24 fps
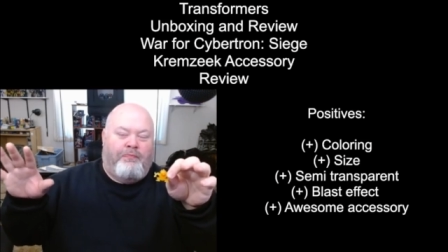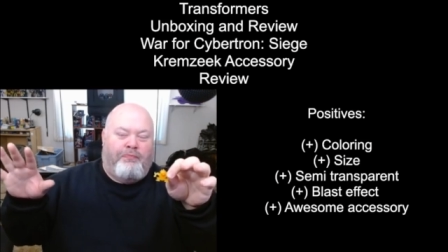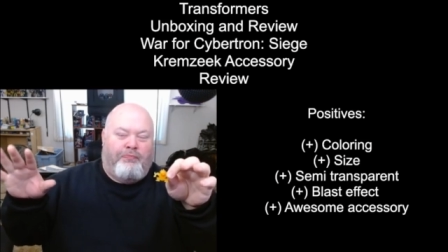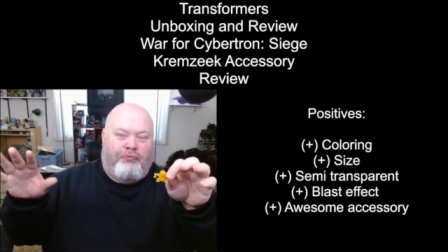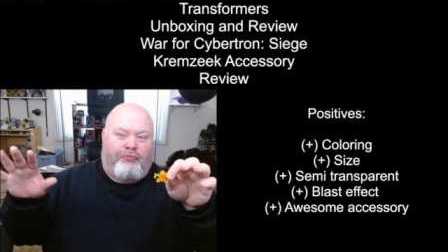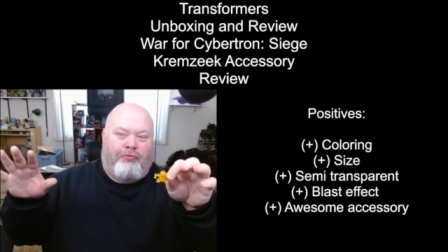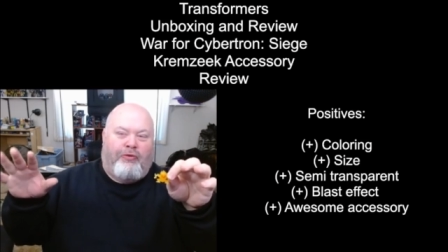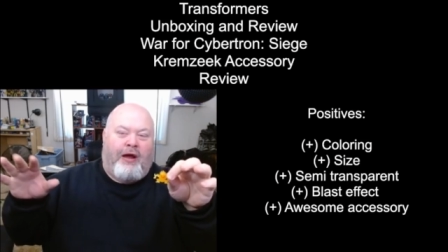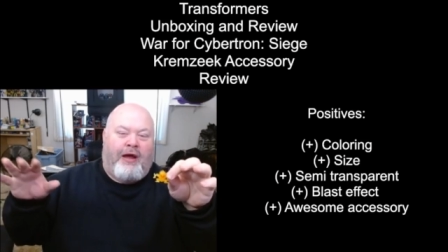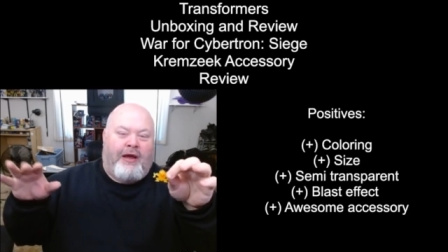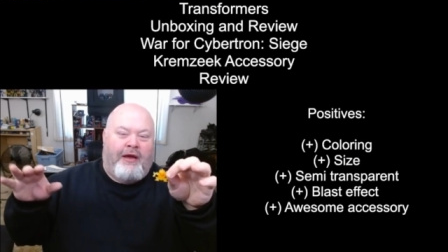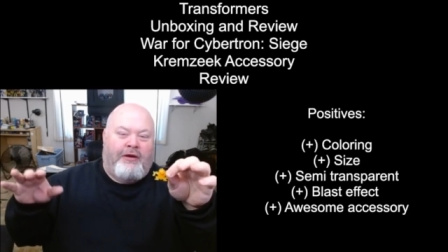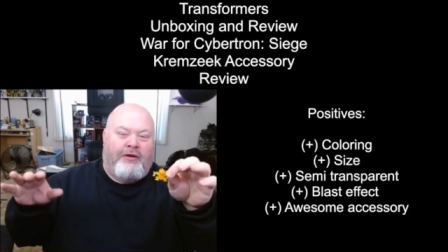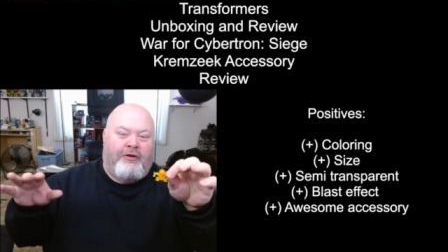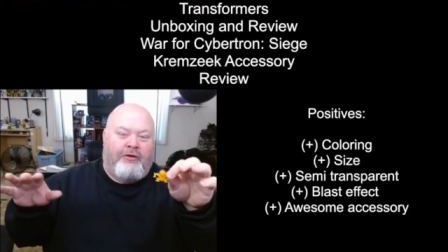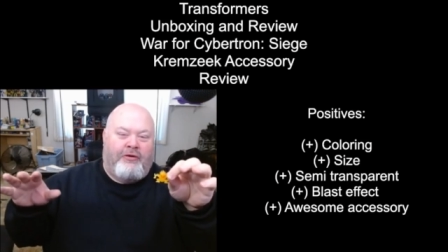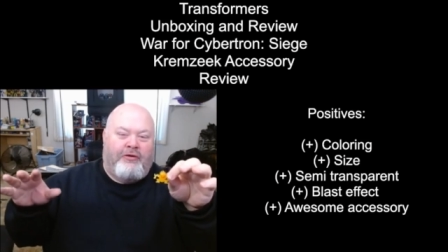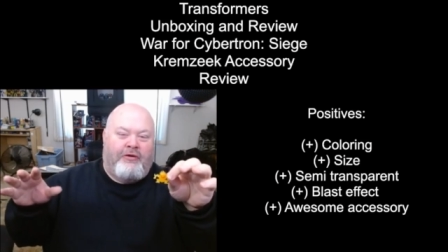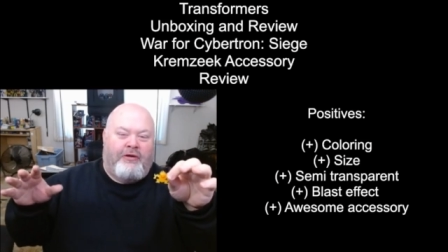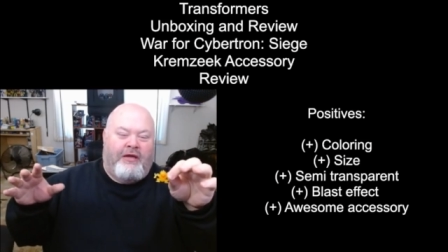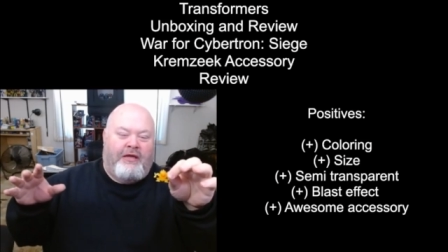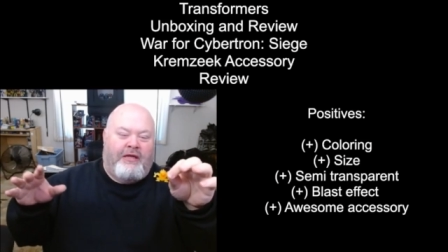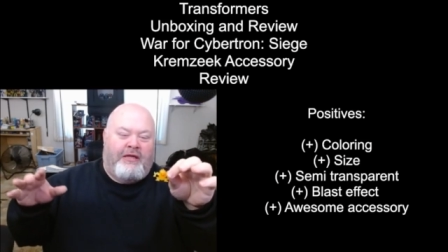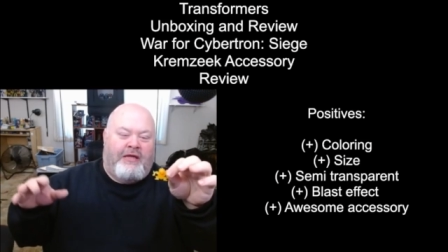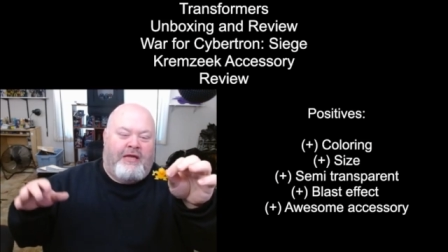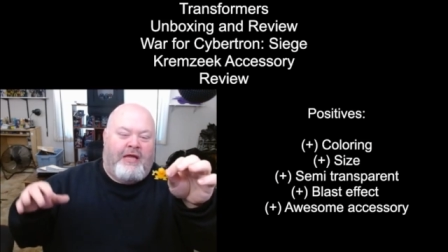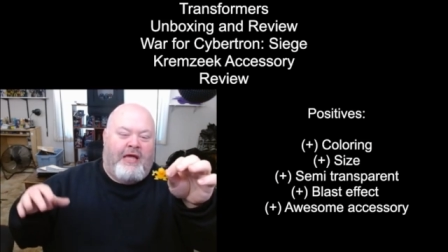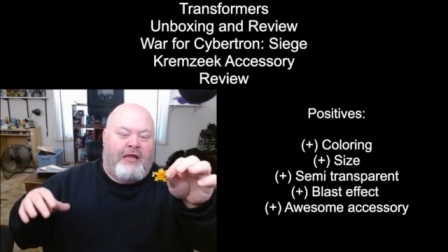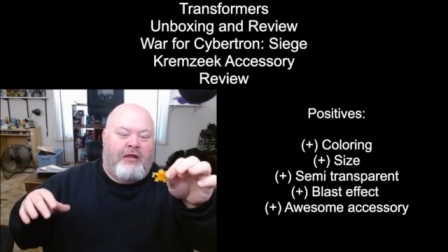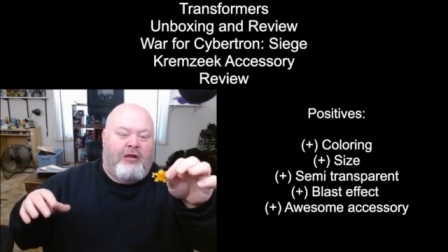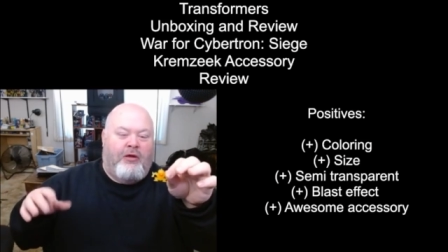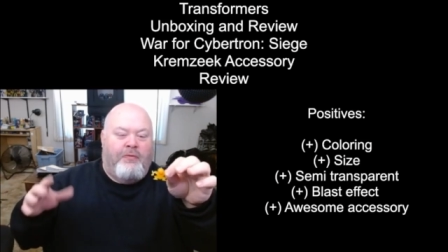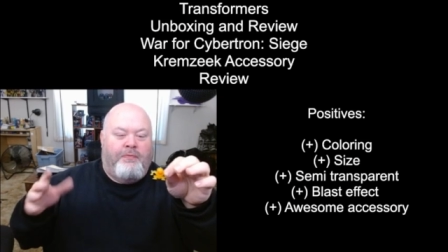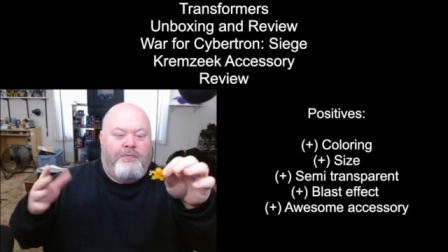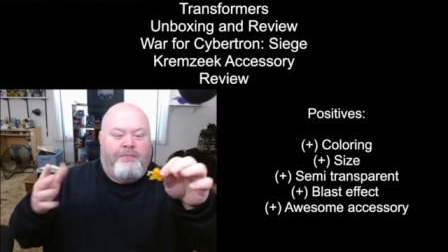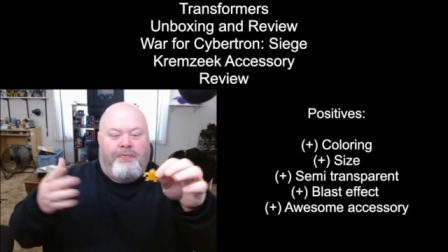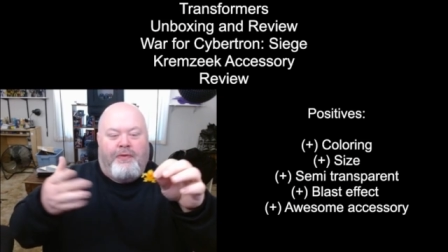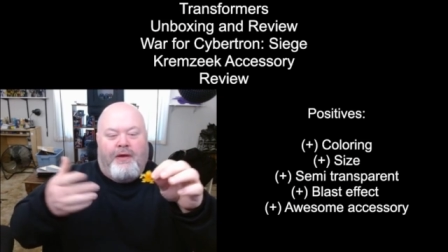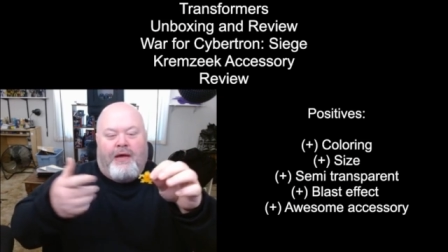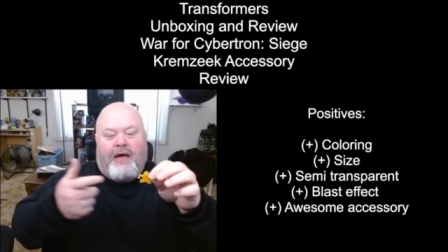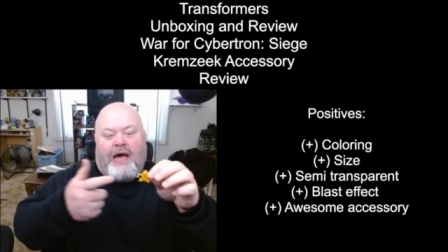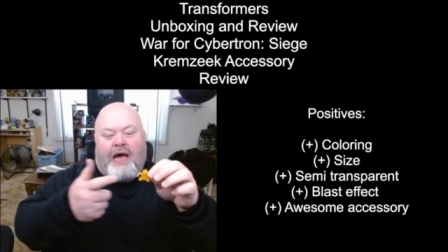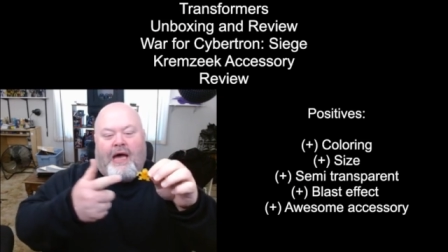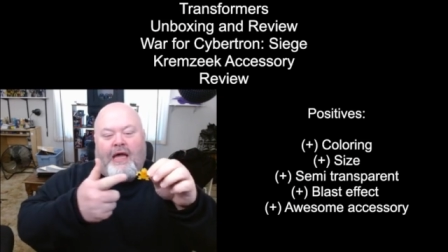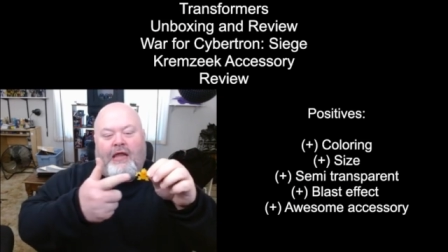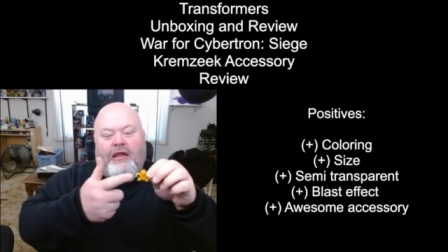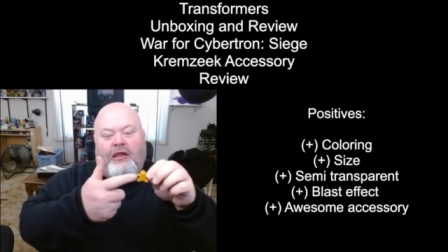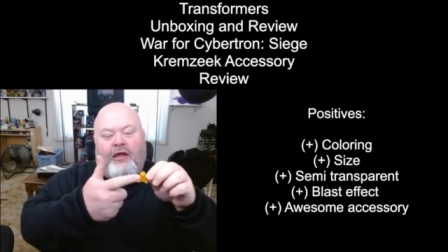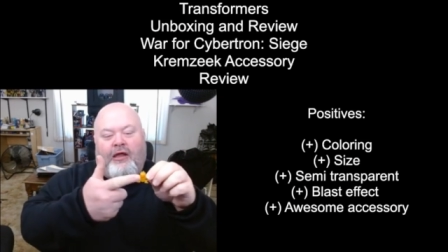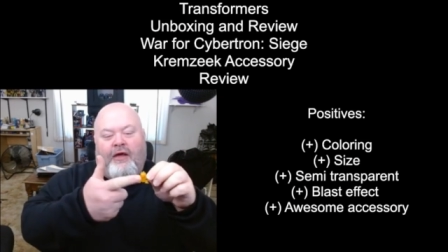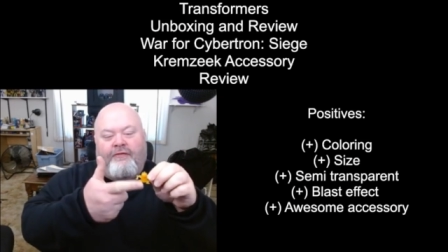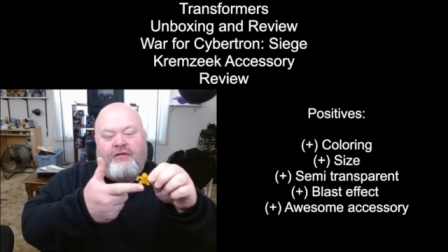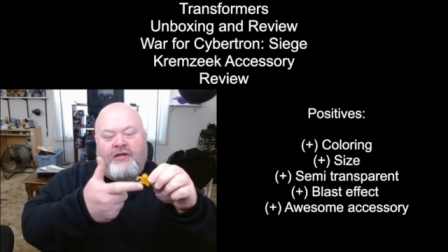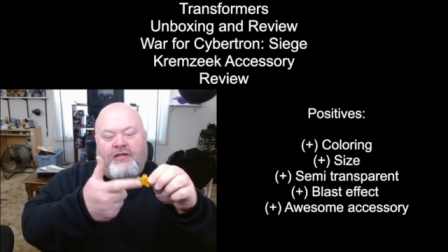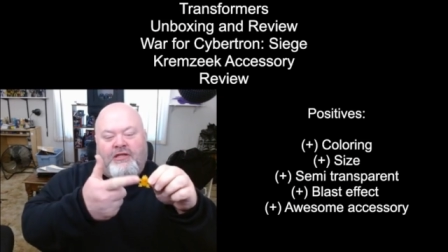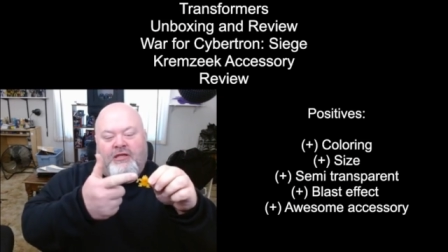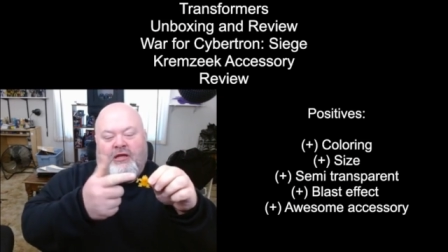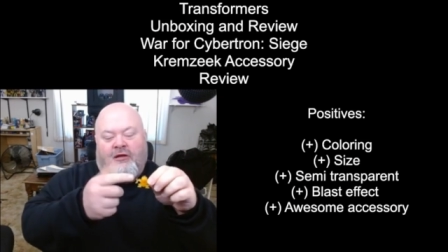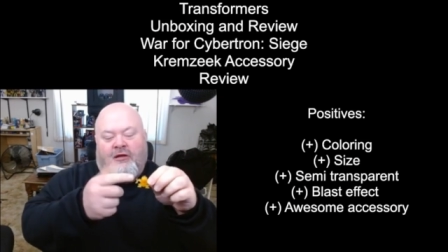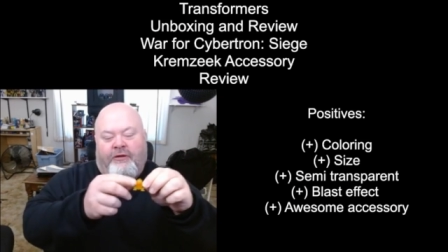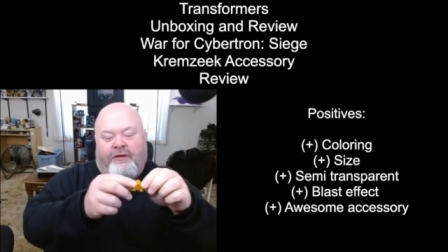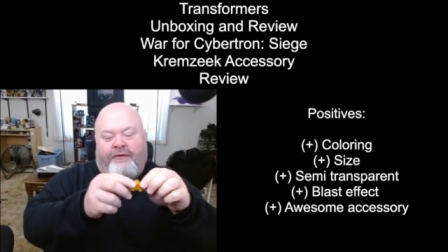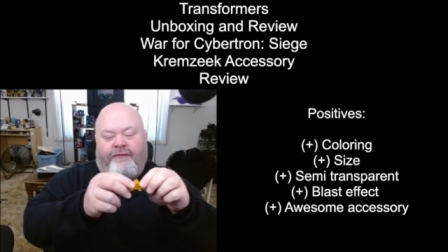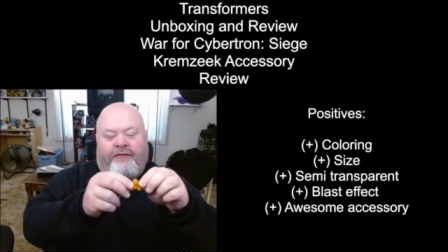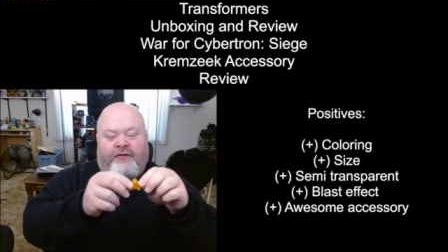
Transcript: brighter and yellow, but I love this coloring.